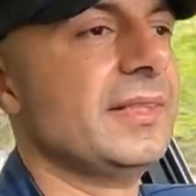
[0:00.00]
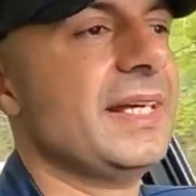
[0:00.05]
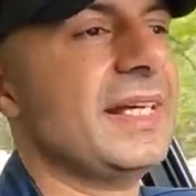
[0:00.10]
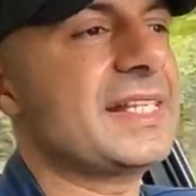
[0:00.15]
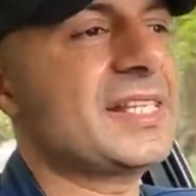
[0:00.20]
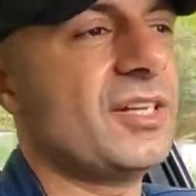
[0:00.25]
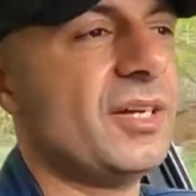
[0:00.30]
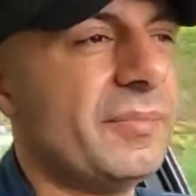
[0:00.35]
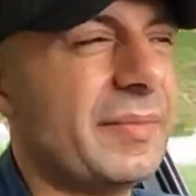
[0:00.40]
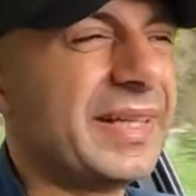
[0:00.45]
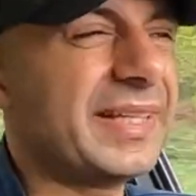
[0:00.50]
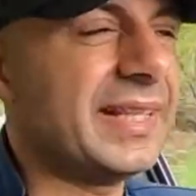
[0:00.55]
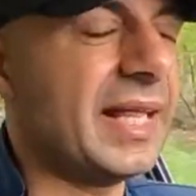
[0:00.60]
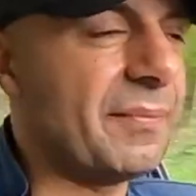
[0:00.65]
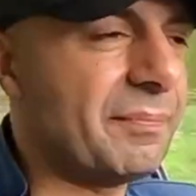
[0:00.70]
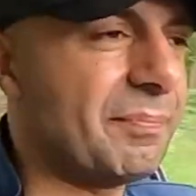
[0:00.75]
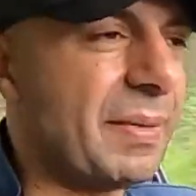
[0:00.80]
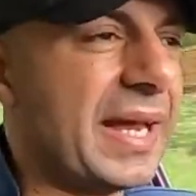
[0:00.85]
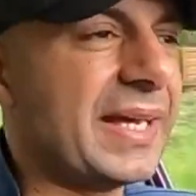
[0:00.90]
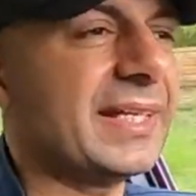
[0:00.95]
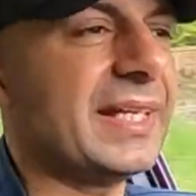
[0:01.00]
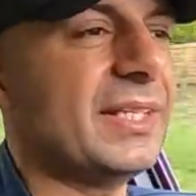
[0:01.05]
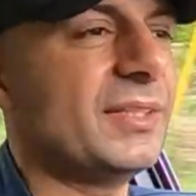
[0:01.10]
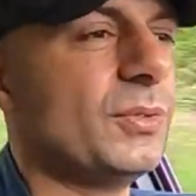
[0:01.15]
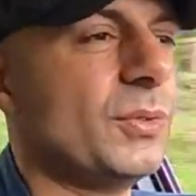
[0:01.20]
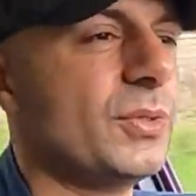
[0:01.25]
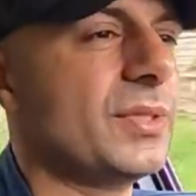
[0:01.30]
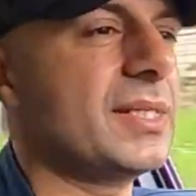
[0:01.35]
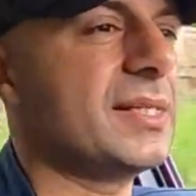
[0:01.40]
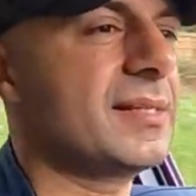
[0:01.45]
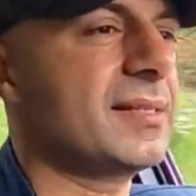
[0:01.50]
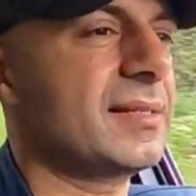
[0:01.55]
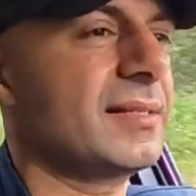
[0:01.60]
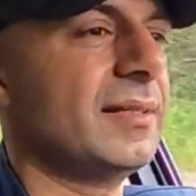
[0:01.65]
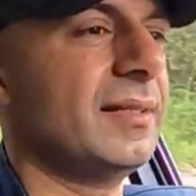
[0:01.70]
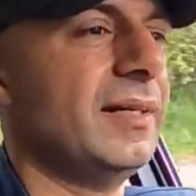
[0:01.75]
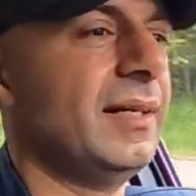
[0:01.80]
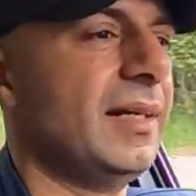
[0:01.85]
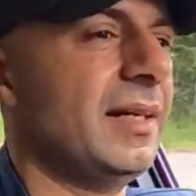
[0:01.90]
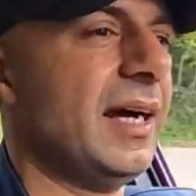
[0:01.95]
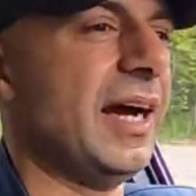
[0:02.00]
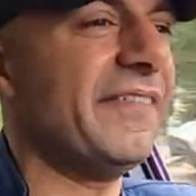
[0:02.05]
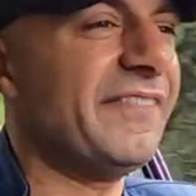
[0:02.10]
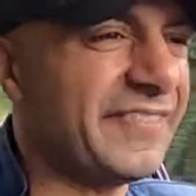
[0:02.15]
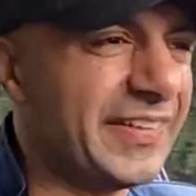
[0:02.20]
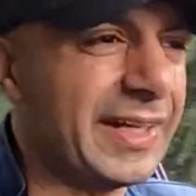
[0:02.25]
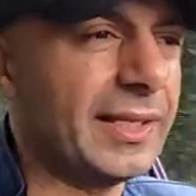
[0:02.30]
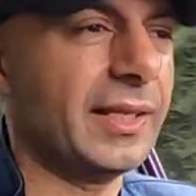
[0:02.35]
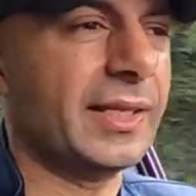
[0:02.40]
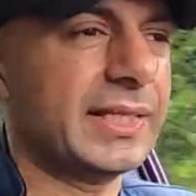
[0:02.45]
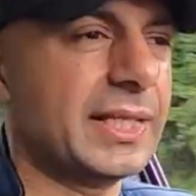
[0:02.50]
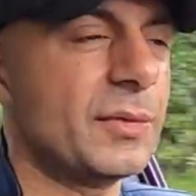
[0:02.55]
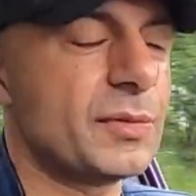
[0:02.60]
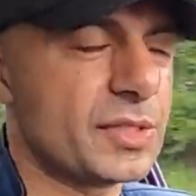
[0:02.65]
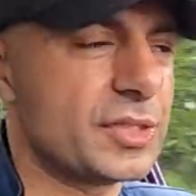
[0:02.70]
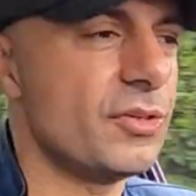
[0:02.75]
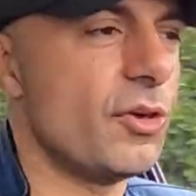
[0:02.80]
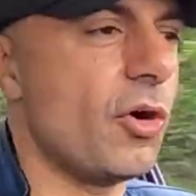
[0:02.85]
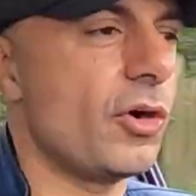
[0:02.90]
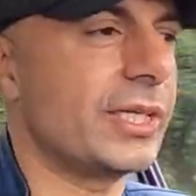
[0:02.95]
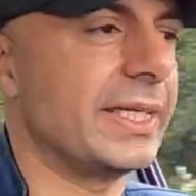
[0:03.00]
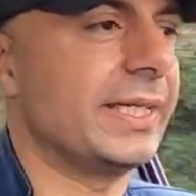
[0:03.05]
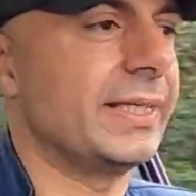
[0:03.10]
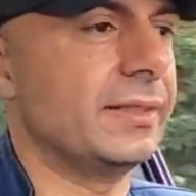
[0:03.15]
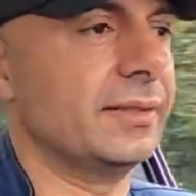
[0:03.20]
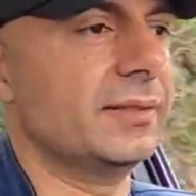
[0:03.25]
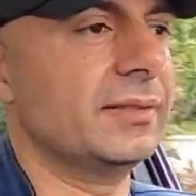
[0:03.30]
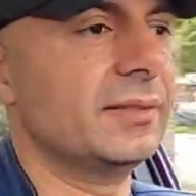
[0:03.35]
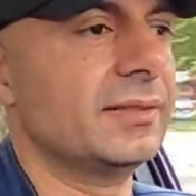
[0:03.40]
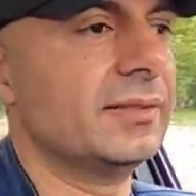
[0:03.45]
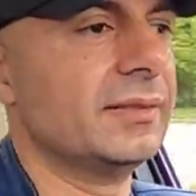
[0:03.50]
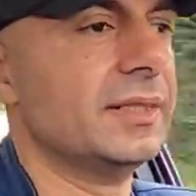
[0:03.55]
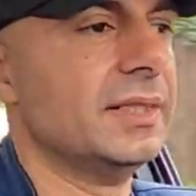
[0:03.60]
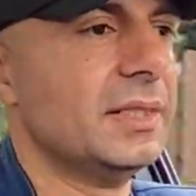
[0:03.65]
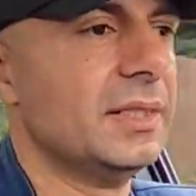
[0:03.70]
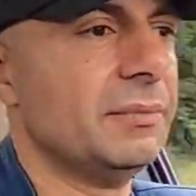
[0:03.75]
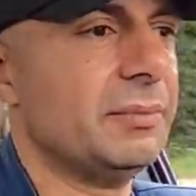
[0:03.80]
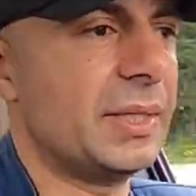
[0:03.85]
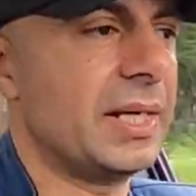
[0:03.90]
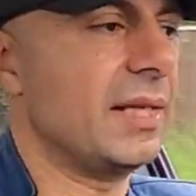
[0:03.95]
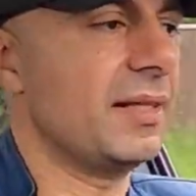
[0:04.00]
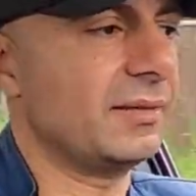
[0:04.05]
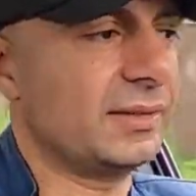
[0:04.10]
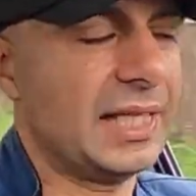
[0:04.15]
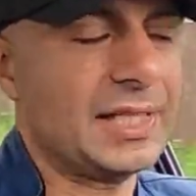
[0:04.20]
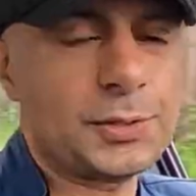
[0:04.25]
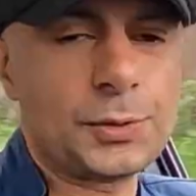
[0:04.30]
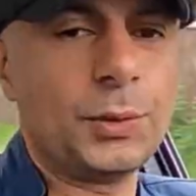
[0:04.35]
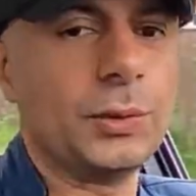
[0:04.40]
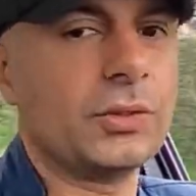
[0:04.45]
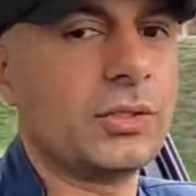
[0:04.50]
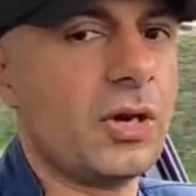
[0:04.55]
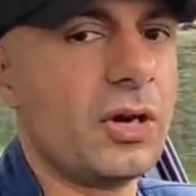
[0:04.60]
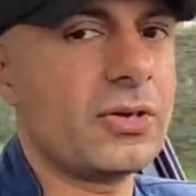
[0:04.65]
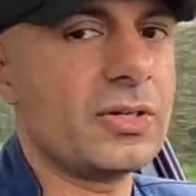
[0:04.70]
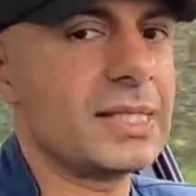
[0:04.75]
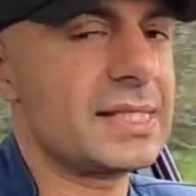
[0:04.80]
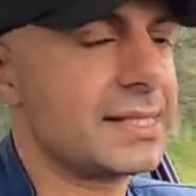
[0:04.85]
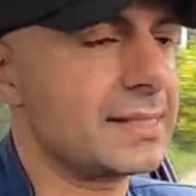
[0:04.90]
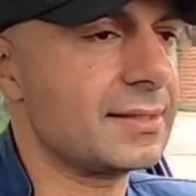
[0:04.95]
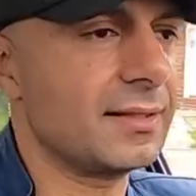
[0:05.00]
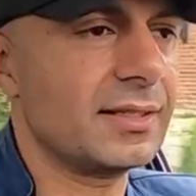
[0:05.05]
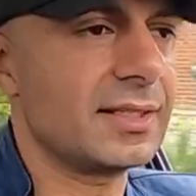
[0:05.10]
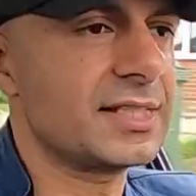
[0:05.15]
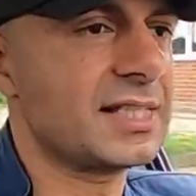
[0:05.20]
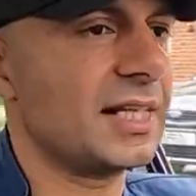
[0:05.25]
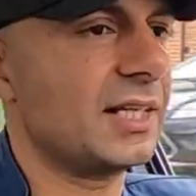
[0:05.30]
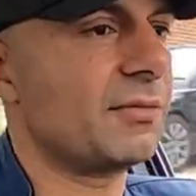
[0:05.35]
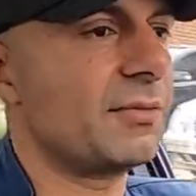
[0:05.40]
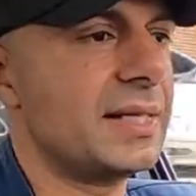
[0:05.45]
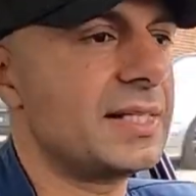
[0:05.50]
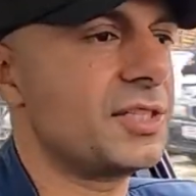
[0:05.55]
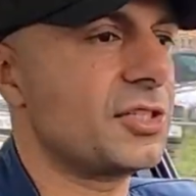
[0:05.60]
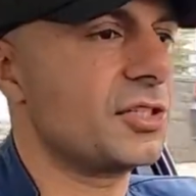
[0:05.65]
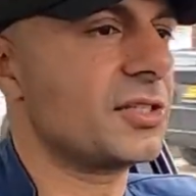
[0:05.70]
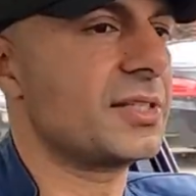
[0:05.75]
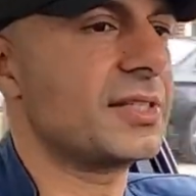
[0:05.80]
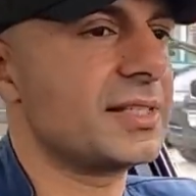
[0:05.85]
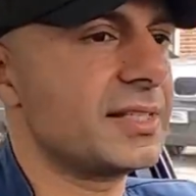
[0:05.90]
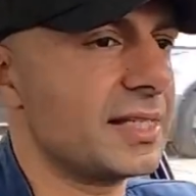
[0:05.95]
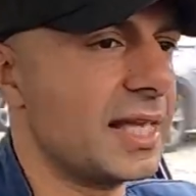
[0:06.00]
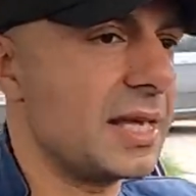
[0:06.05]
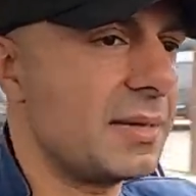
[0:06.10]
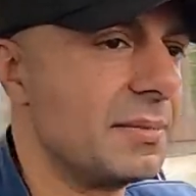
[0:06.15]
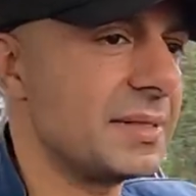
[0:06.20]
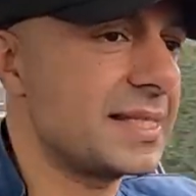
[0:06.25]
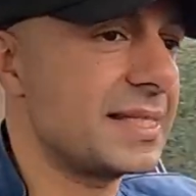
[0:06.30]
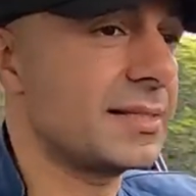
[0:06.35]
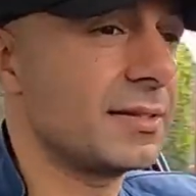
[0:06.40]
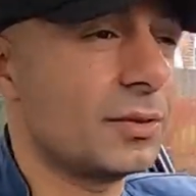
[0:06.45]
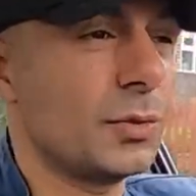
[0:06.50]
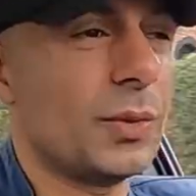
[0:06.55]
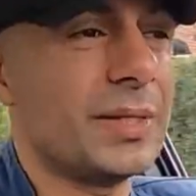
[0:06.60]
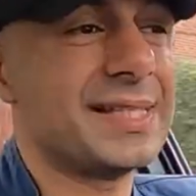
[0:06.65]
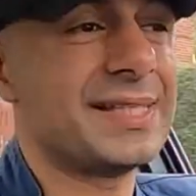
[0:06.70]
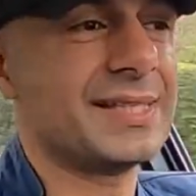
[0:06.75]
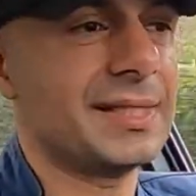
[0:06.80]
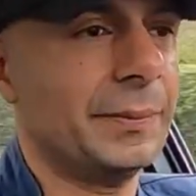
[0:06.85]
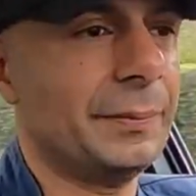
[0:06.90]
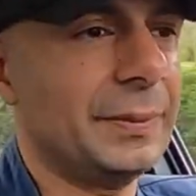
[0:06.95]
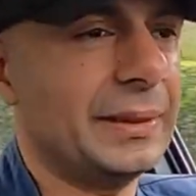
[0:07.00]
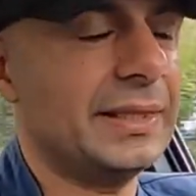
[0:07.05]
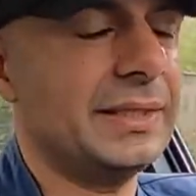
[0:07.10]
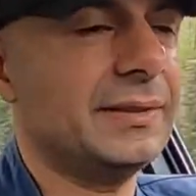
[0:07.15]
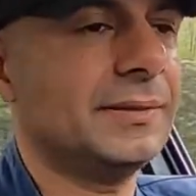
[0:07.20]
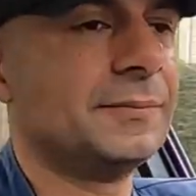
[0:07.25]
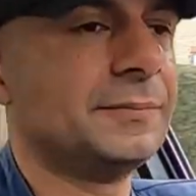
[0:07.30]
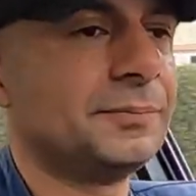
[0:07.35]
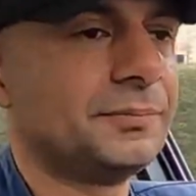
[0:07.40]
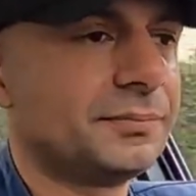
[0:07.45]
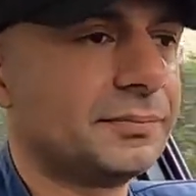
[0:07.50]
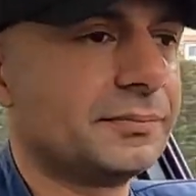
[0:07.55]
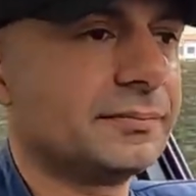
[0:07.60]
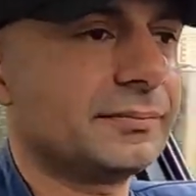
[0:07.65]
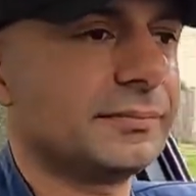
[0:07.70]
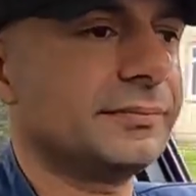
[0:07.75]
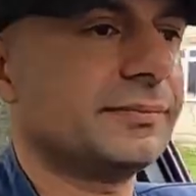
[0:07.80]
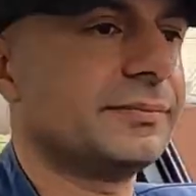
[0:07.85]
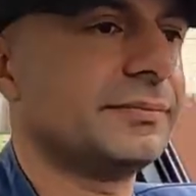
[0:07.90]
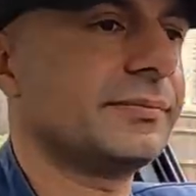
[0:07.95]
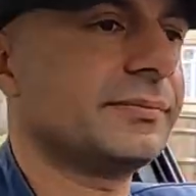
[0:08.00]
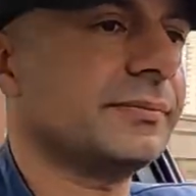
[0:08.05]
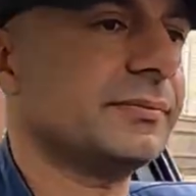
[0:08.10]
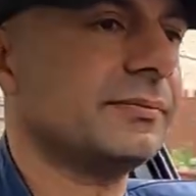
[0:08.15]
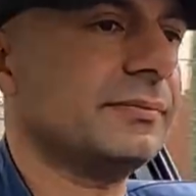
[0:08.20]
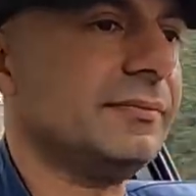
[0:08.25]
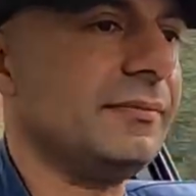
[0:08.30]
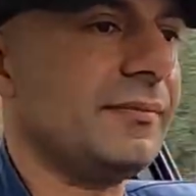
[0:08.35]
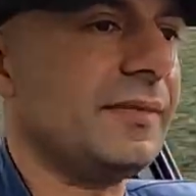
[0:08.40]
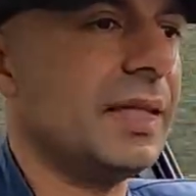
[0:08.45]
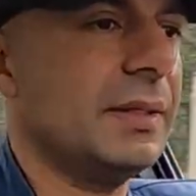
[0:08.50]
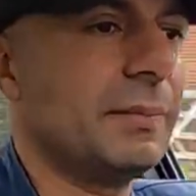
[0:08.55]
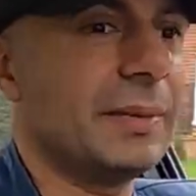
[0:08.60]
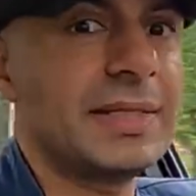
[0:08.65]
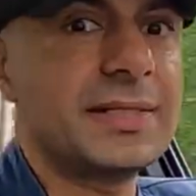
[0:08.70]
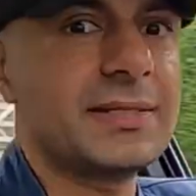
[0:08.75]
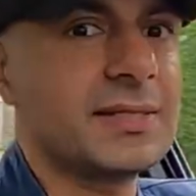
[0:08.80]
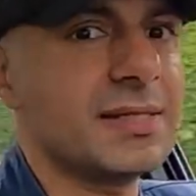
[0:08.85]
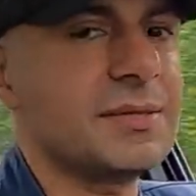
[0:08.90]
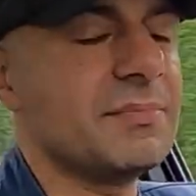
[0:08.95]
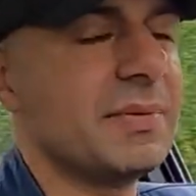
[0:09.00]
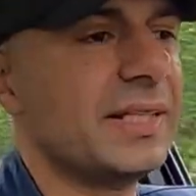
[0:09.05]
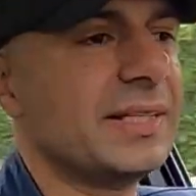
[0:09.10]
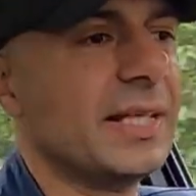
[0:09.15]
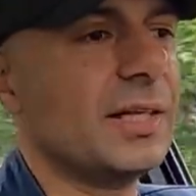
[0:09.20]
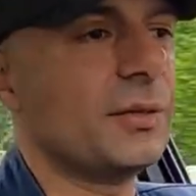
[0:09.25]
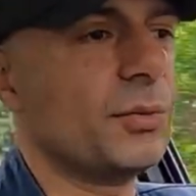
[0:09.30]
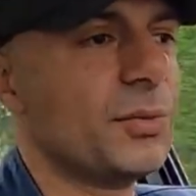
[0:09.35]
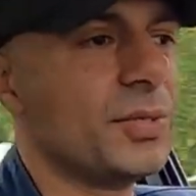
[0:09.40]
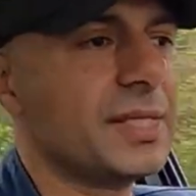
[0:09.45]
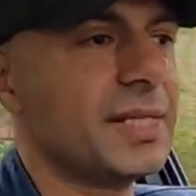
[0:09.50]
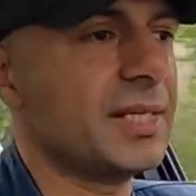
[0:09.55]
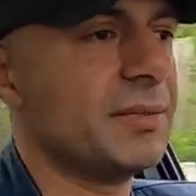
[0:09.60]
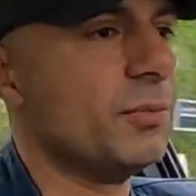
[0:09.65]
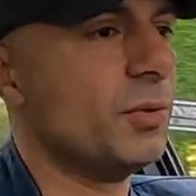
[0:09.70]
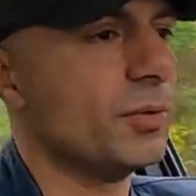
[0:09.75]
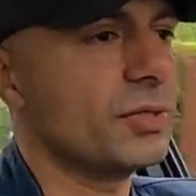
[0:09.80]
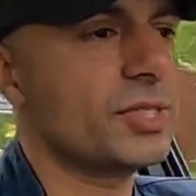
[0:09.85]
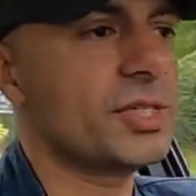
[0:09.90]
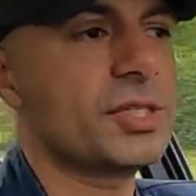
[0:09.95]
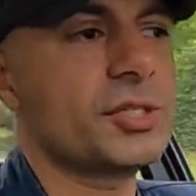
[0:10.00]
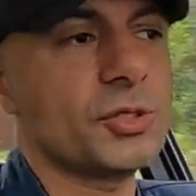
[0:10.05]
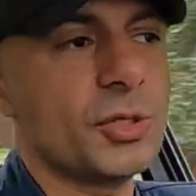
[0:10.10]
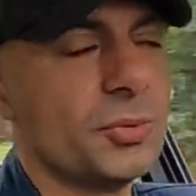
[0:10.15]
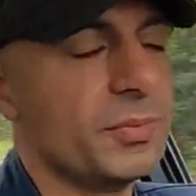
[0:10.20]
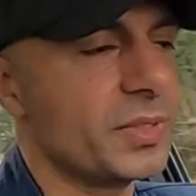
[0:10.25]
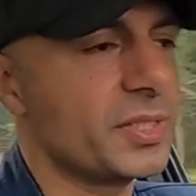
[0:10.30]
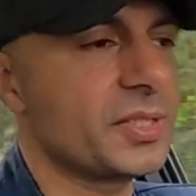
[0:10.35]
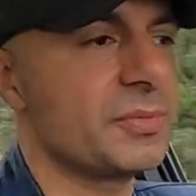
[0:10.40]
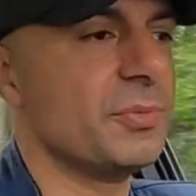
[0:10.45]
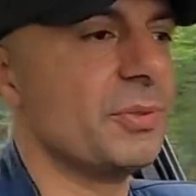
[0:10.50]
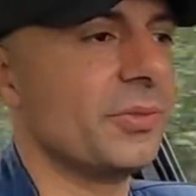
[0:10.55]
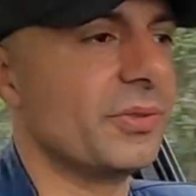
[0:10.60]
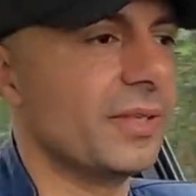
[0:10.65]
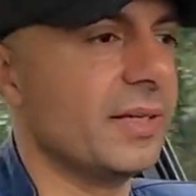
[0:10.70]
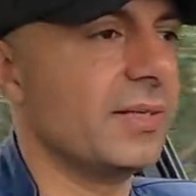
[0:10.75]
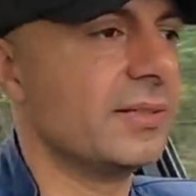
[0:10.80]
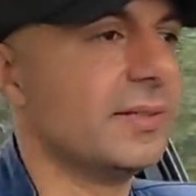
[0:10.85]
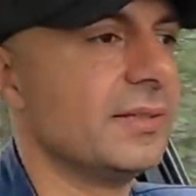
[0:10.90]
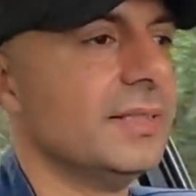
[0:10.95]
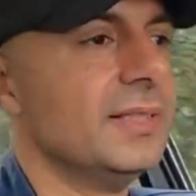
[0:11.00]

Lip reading: It's not making that banging noise. I felt like it was knocking, but that's all gone. It still accelerates just the same. It's still quite zippy, but it doesn't make that noise anymore. It's so much smoother.